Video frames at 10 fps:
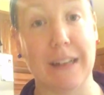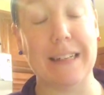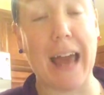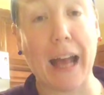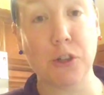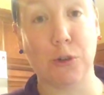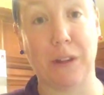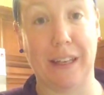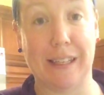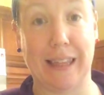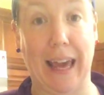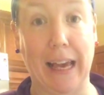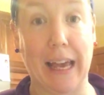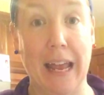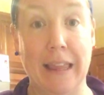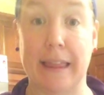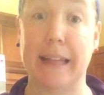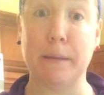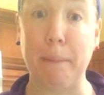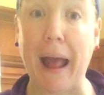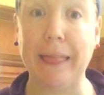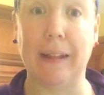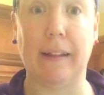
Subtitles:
naturally think that that's a bad thing,